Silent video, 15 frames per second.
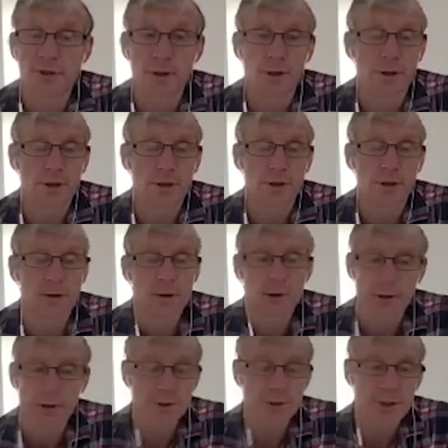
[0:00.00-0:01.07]
I just
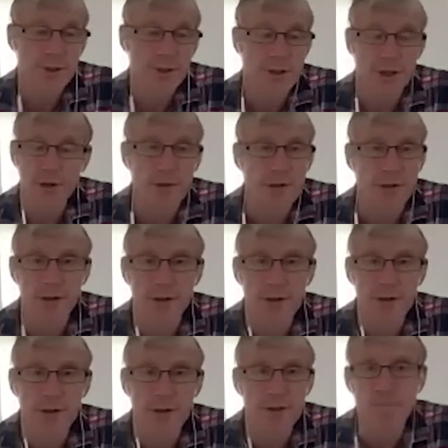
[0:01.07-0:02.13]
don't think there's many
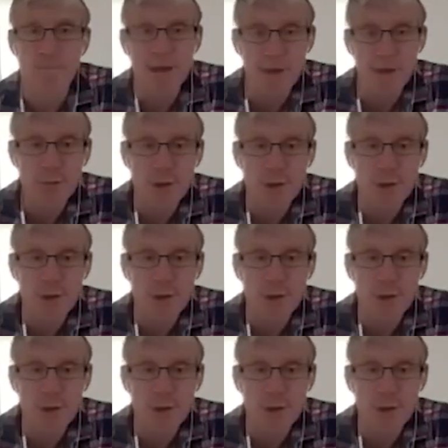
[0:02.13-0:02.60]
species out there.